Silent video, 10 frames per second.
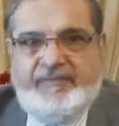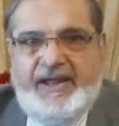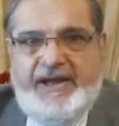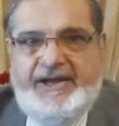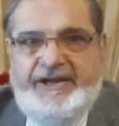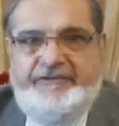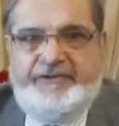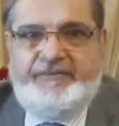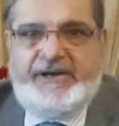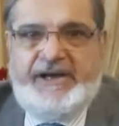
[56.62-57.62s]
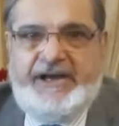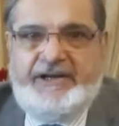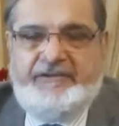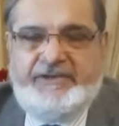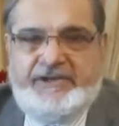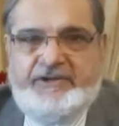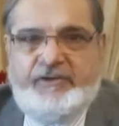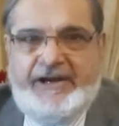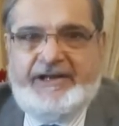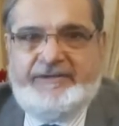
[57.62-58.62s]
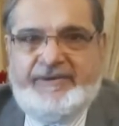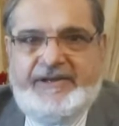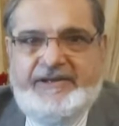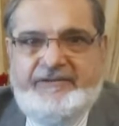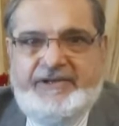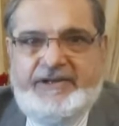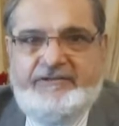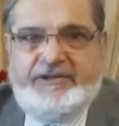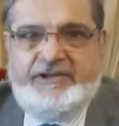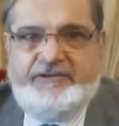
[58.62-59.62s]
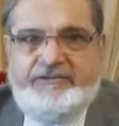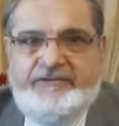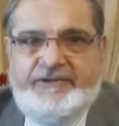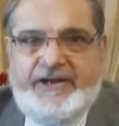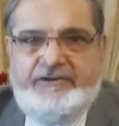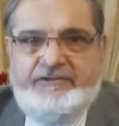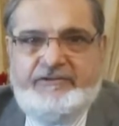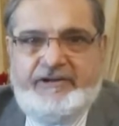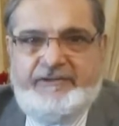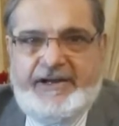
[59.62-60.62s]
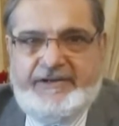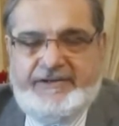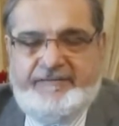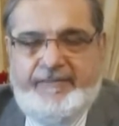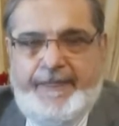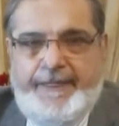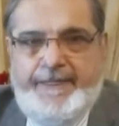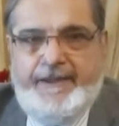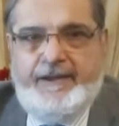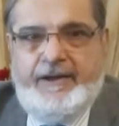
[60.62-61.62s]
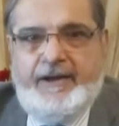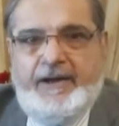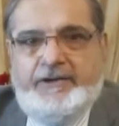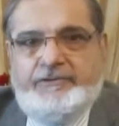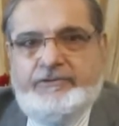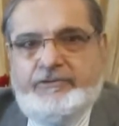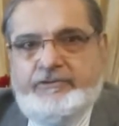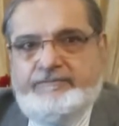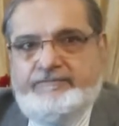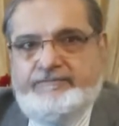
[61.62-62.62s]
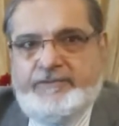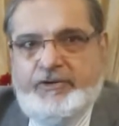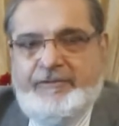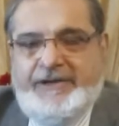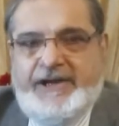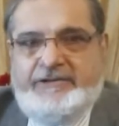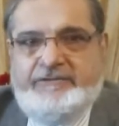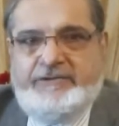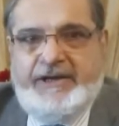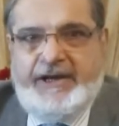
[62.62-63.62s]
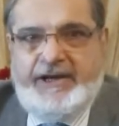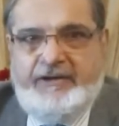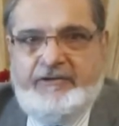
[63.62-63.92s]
and defibrillator, which are quite expensive, say to the tune of 10 to 12 lakhs. So the government has to take care